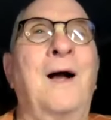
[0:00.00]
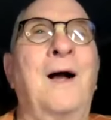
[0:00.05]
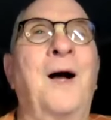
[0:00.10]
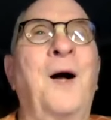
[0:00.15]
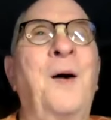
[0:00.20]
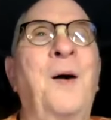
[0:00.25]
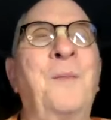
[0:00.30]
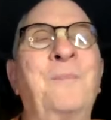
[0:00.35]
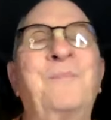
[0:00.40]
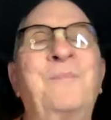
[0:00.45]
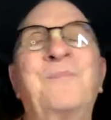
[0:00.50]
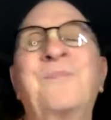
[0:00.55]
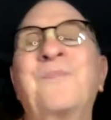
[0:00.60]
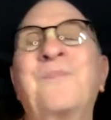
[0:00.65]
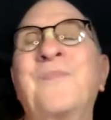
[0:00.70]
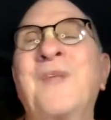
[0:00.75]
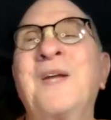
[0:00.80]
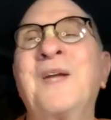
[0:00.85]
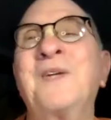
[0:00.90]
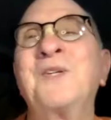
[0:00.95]
Um,
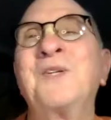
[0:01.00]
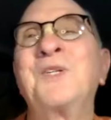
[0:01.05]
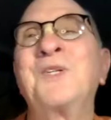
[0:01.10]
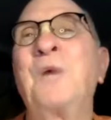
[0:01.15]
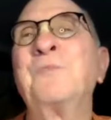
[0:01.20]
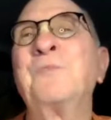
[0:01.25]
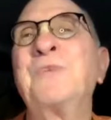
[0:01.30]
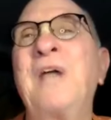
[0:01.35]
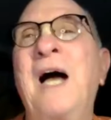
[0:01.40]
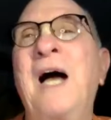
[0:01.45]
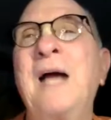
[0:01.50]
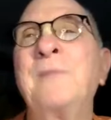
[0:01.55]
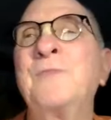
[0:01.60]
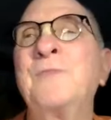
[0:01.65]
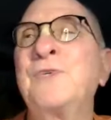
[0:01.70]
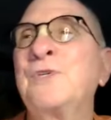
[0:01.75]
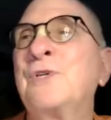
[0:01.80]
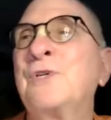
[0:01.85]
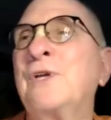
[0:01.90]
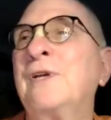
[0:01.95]

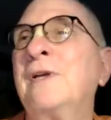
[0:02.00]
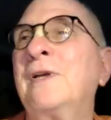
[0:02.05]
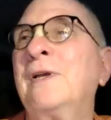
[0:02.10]
Sometimes